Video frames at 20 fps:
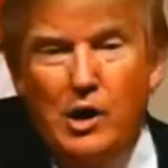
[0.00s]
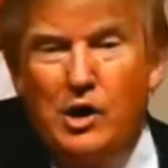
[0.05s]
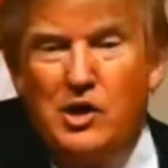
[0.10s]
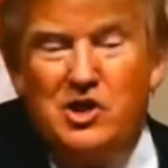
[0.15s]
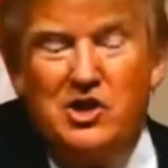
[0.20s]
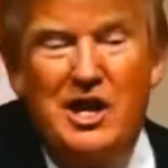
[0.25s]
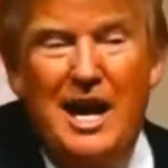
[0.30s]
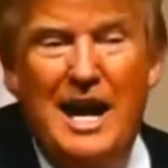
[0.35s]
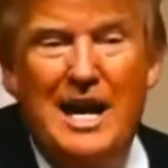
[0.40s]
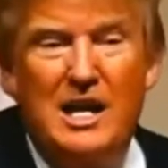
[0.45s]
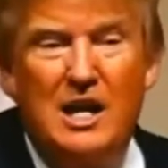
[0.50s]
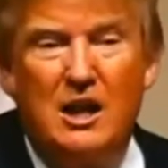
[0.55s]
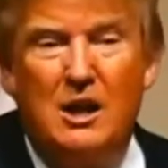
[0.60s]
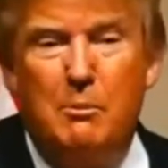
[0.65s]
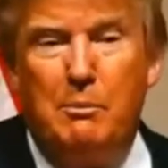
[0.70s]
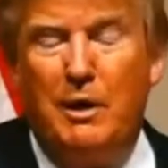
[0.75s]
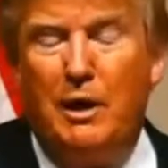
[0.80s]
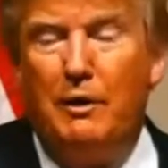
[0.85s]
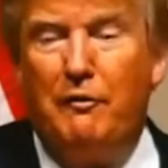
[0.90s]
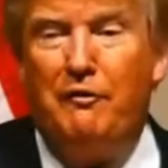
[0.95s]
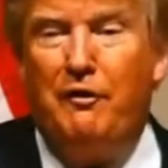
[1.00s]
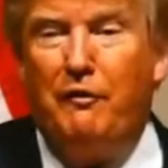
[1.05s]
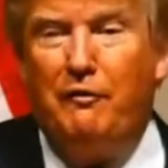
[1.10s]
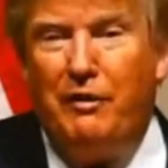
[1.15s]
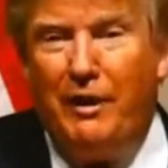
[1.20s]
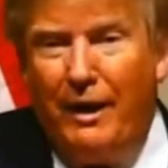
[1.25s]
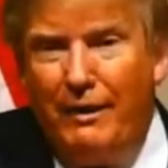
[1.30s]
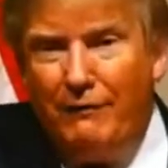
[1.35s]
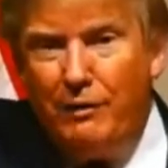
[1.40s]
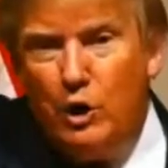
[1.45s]
I could stand in the middle
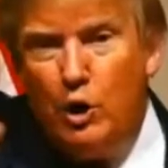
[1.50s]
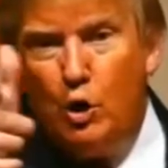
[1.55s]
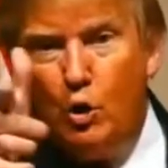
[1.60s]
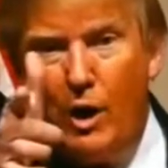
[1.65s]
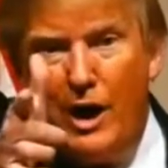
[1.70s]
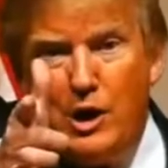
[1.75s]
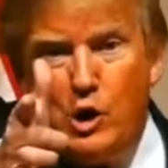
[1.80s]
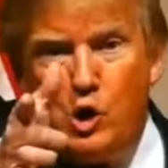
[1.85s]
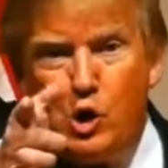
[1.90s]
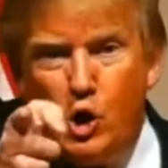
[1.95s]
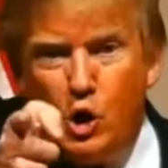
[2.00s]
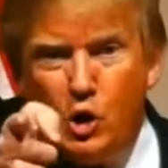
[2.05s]
of Fifth Avenue and